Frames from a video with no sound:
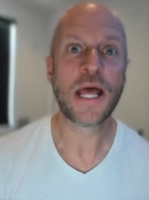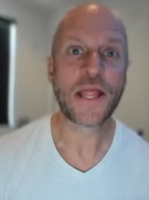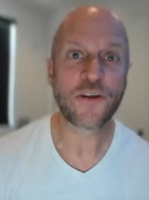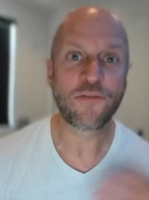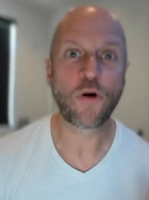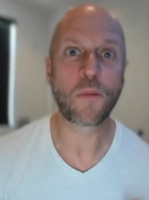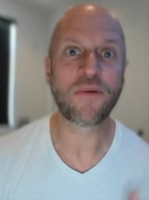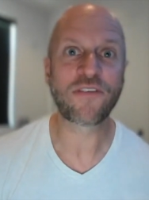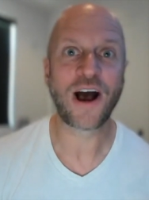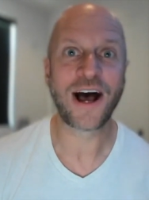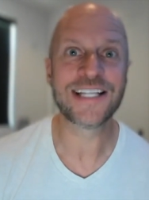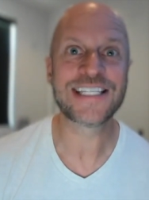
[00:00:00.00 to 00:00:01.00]
the form of
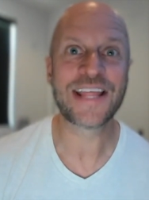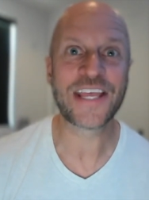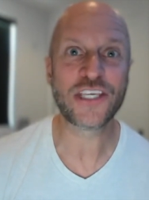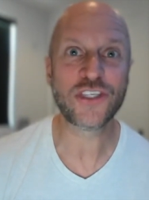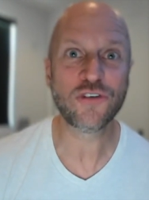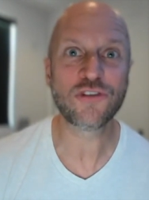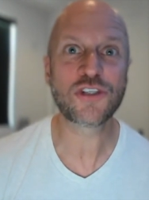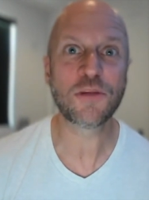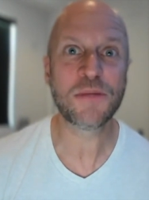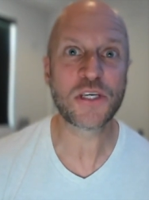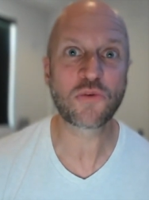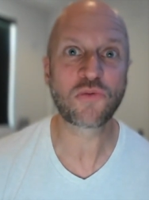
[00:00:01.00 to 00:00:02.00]
content that you should
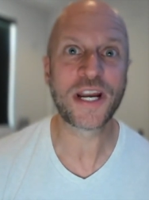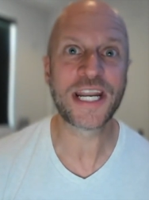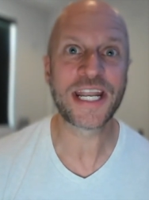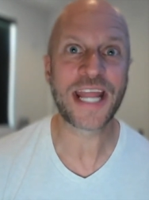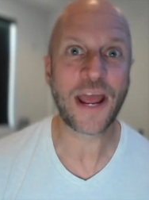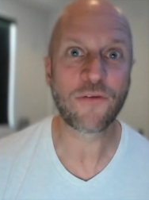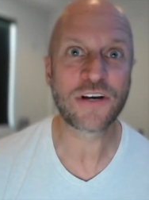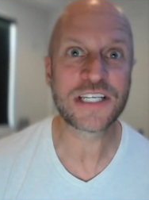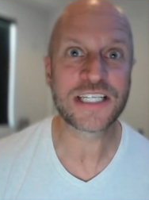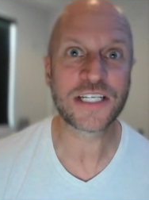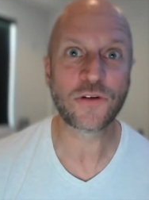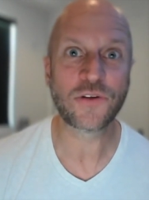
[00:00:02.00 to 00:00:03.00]
be creating every
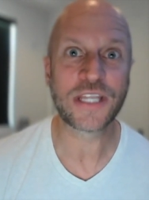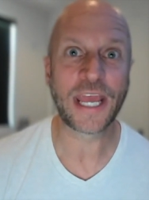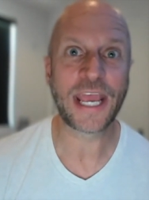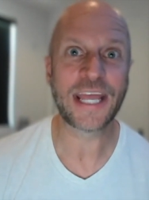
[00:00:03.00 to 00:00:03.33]
single day.